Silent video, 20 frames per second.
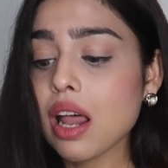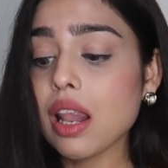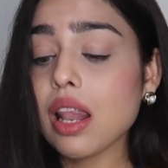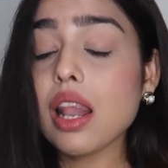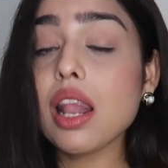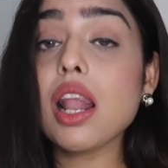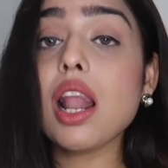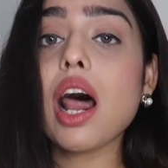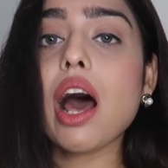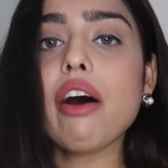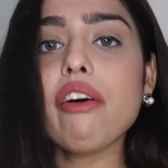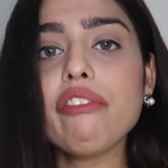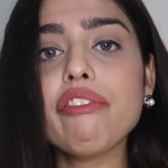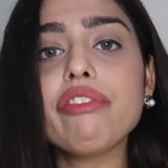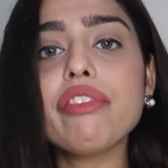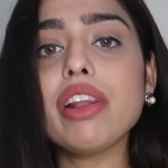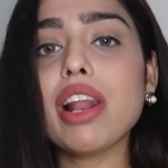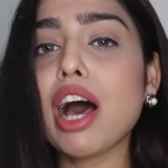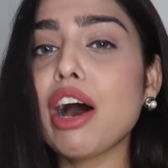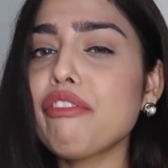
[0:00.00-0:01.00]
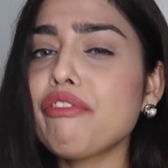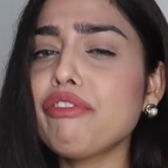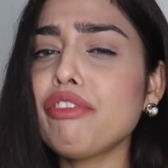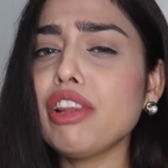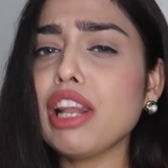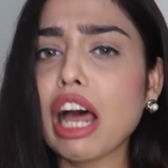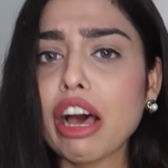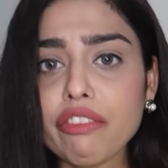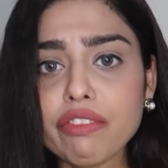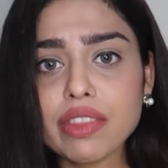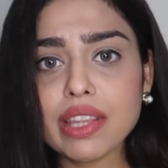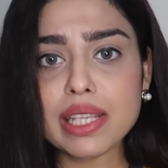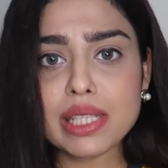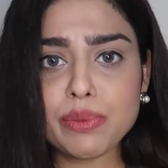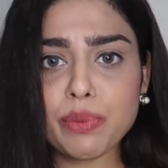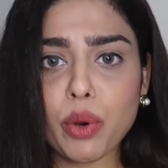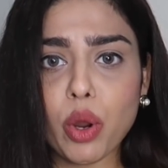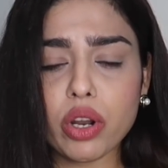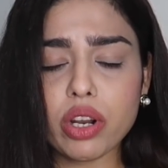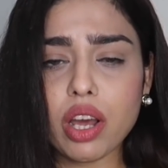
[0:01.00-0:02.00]
Love
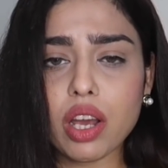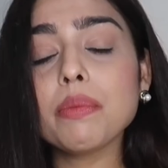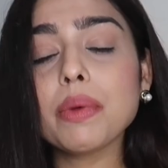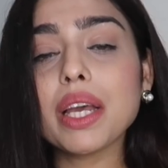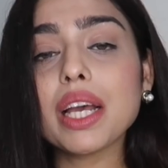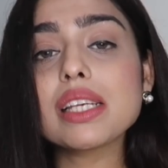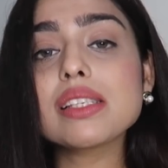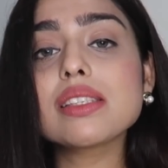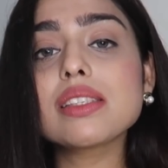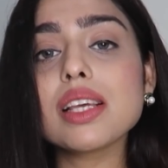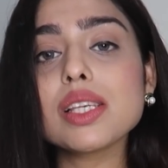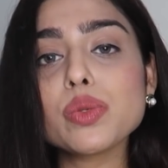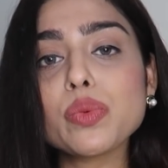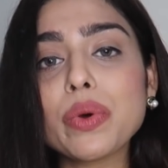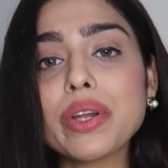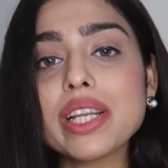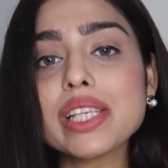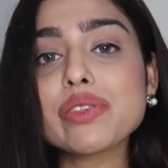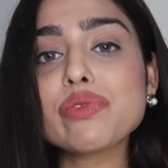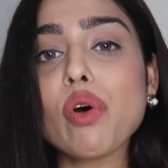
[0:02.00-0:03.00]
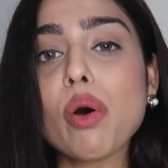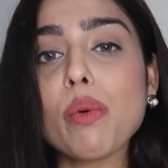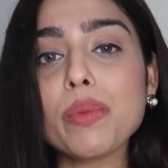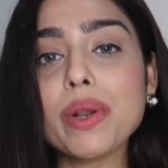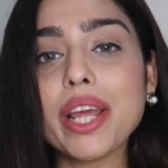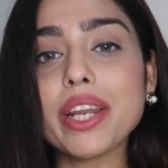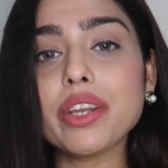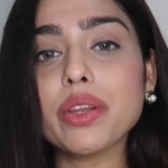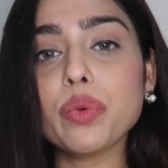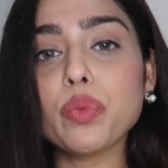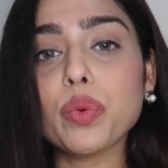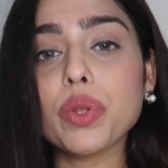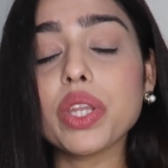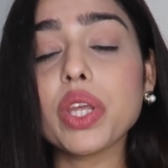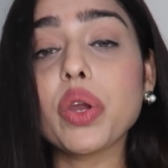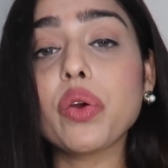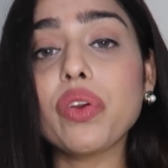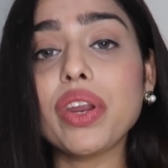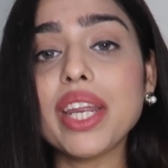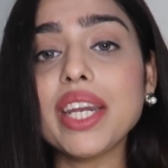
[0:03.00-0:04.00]
this product because this one is formulated
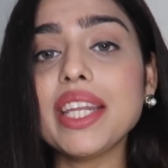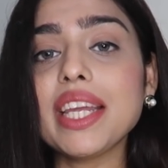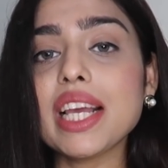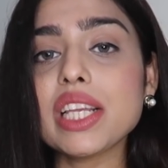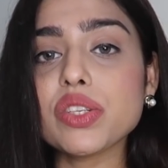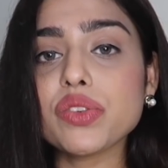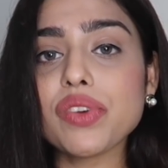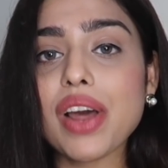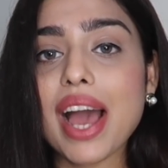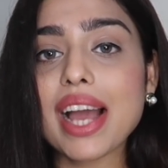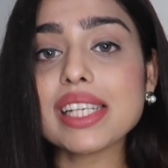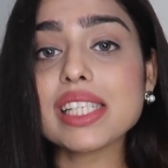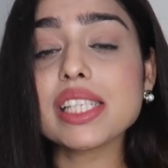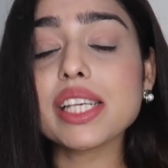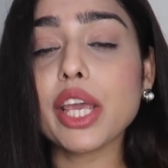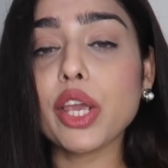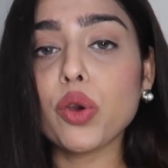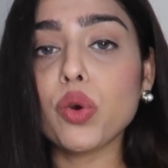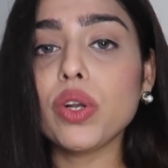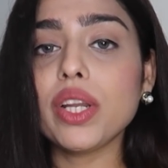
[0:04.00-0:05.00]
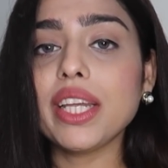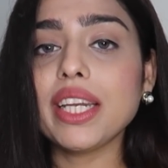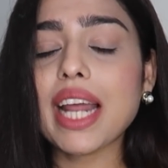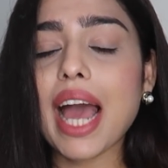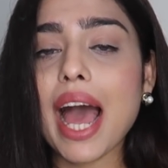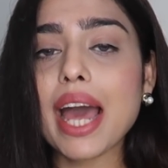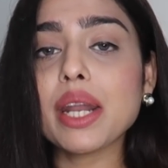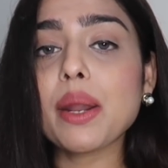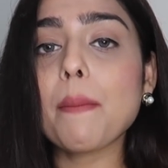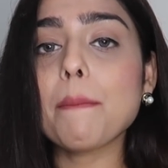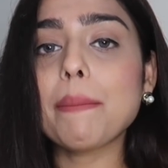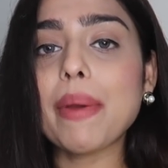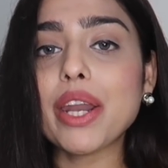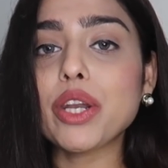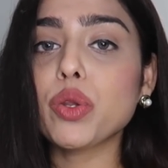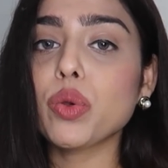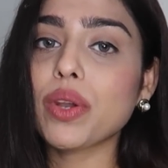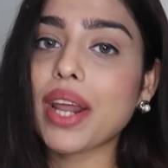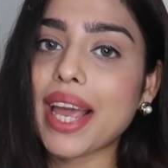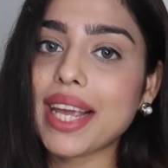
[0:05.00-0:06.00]
with green tea extracts, kaolin, and
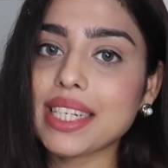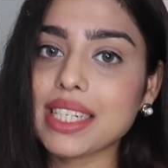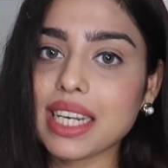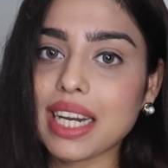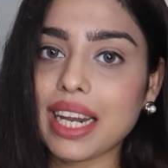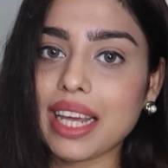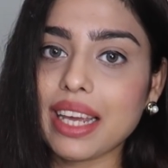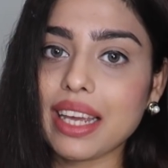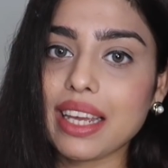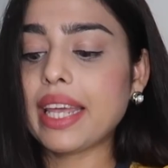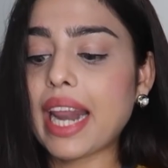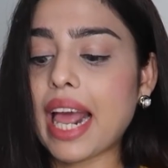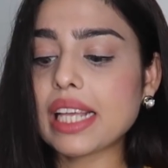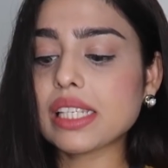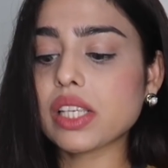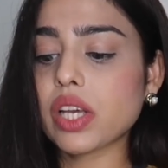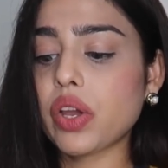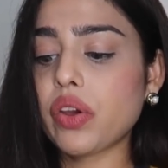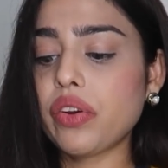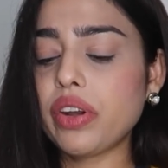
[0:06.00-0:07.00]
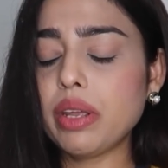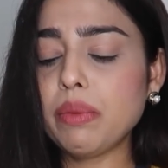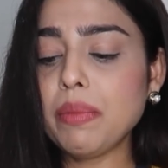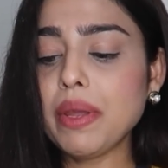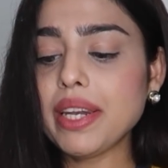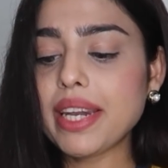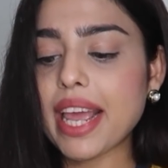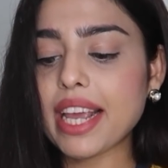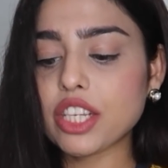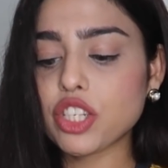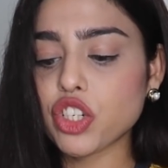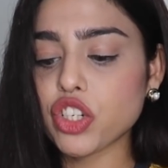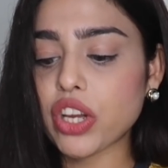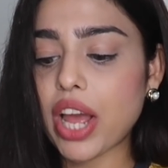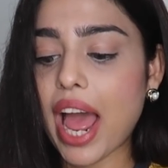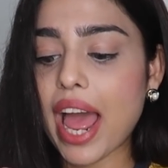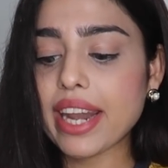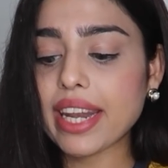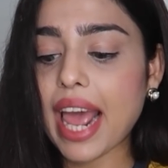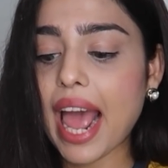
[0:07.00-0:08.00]
bentonite clay. It has a creamy texture,
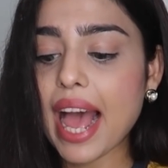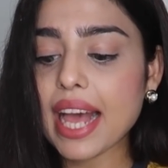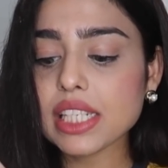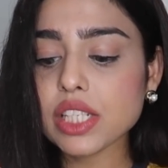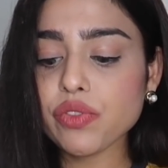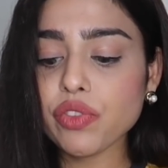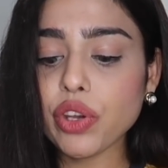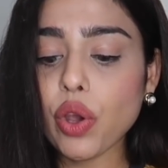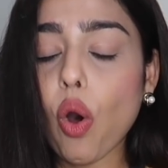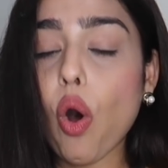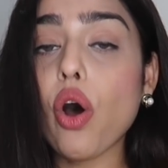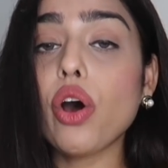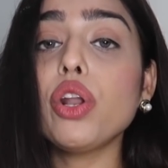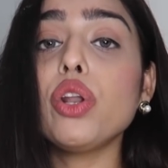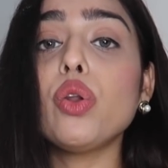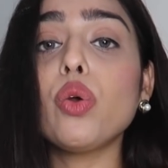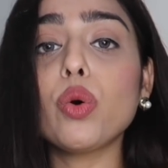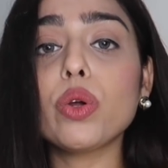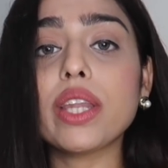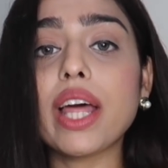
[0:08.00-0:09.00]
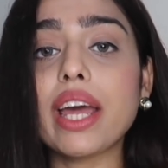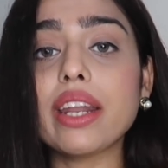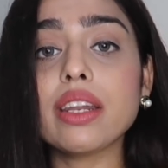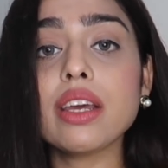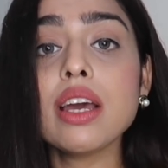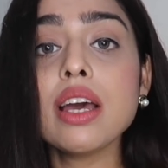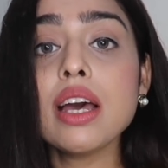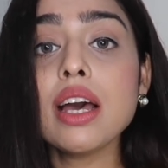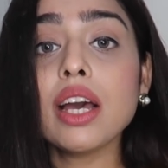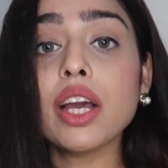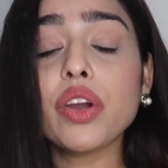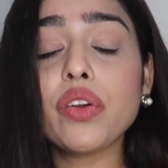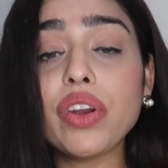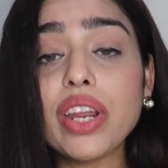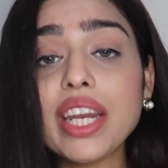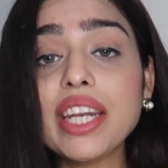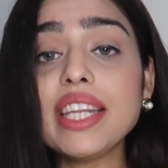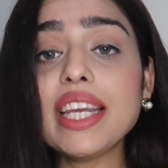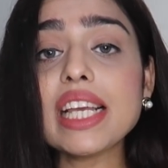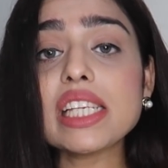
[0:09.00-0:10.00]
and as we all know that
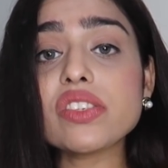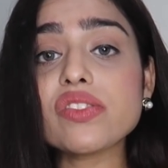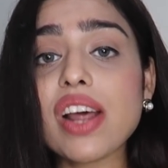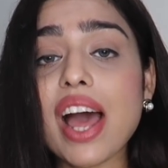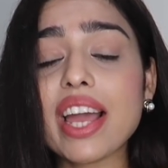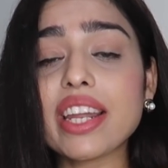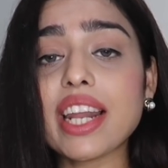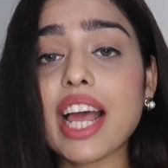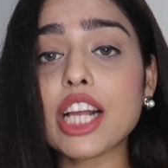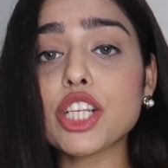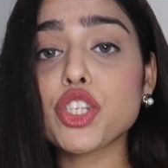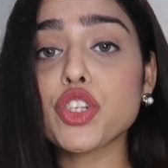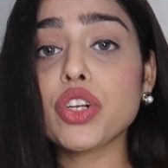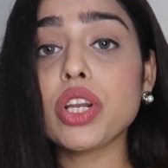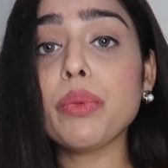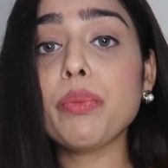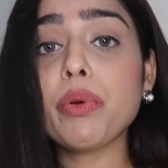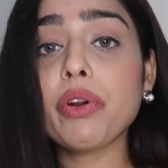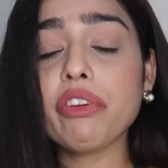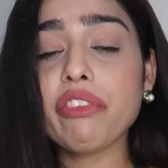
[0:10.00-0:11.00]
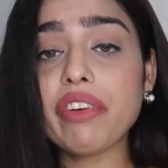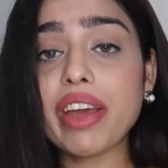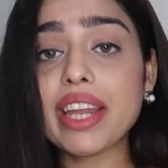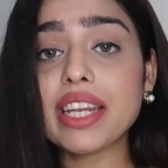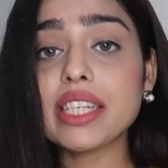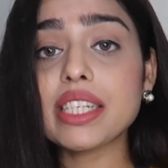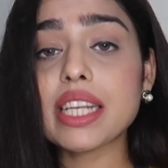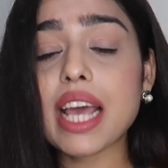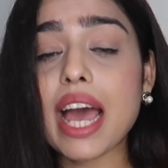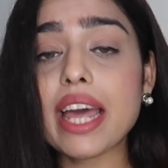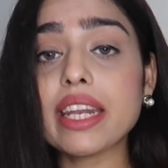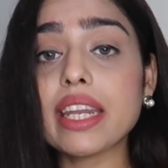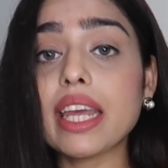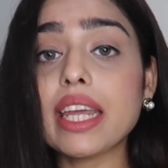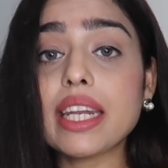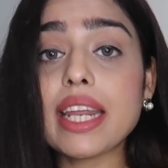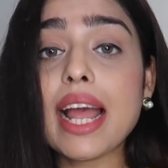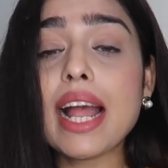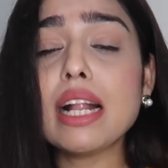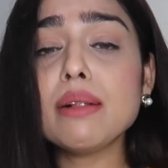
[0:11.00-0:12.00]
green tea extract actually prevent and
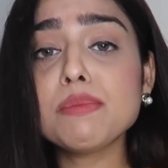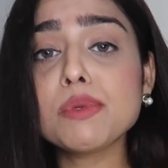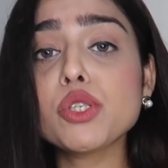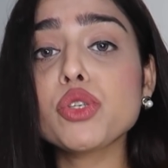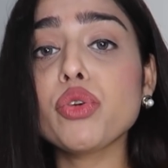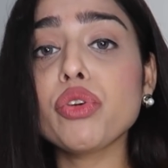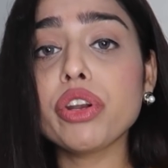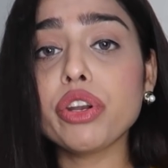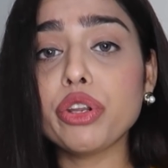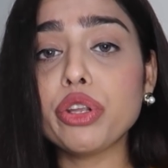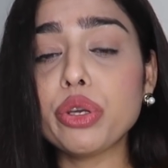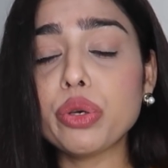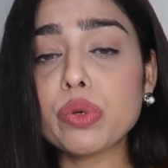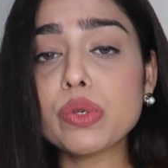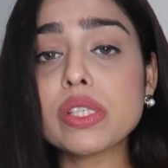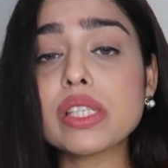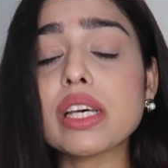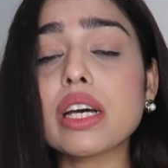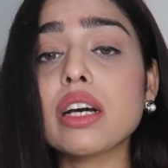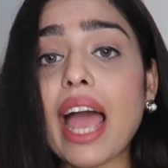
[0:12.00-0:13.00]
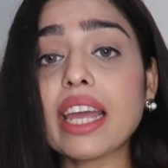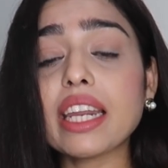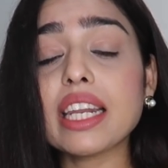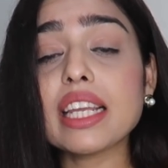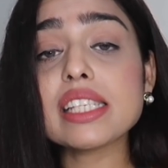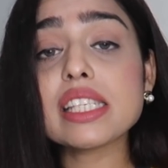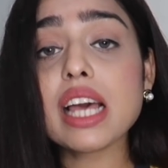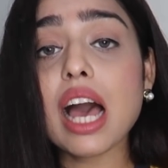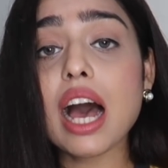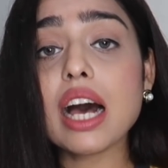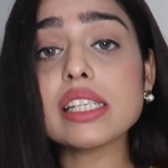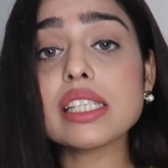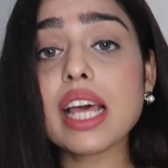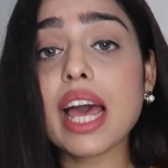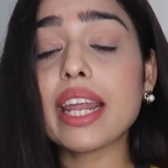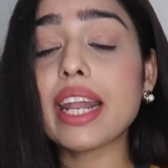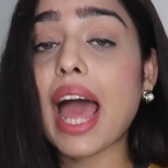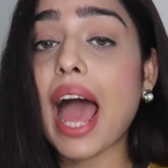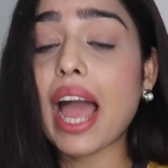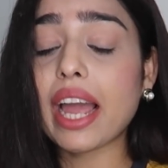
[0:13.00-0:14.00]
it helps to reduce acne scars
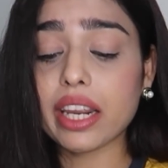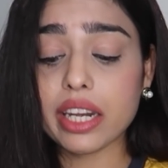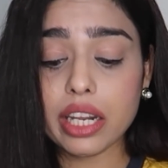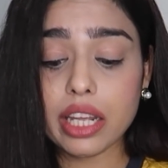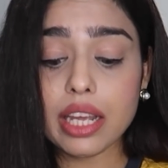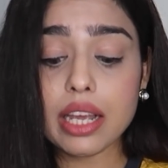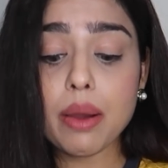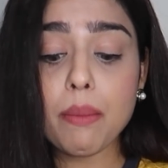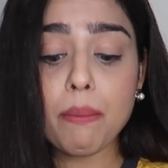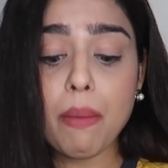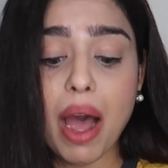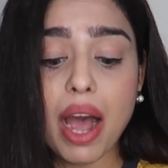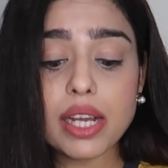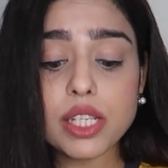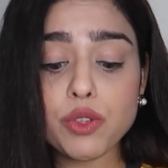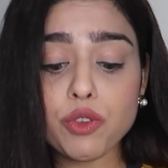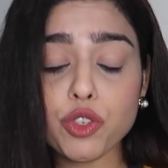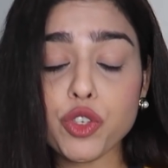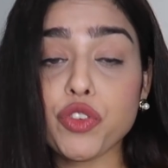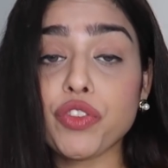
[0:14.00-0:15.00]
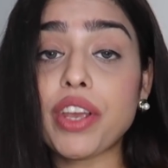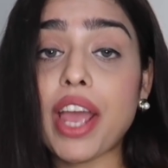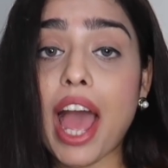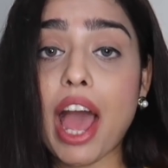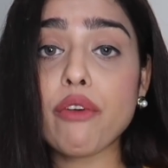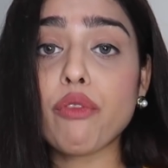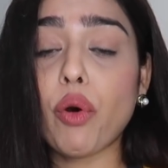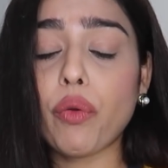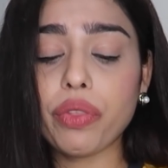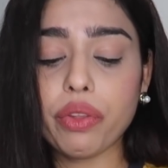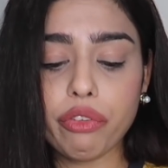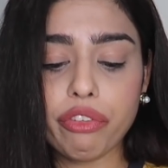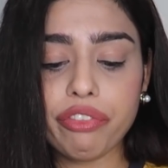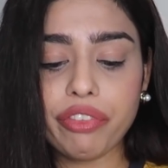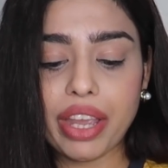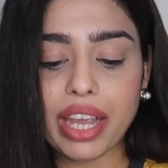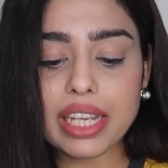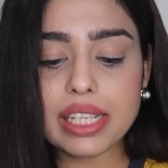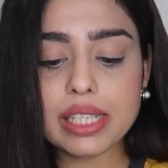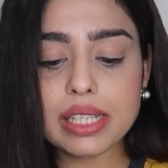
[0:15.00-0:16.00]
and acne marks which we have on the
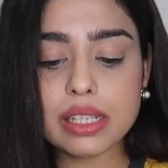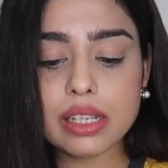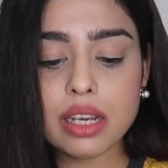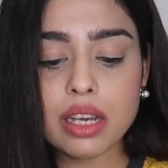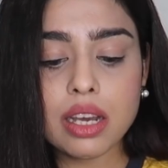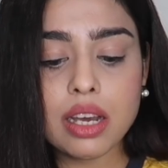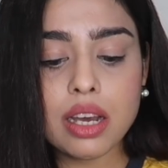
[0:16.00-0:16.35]
face.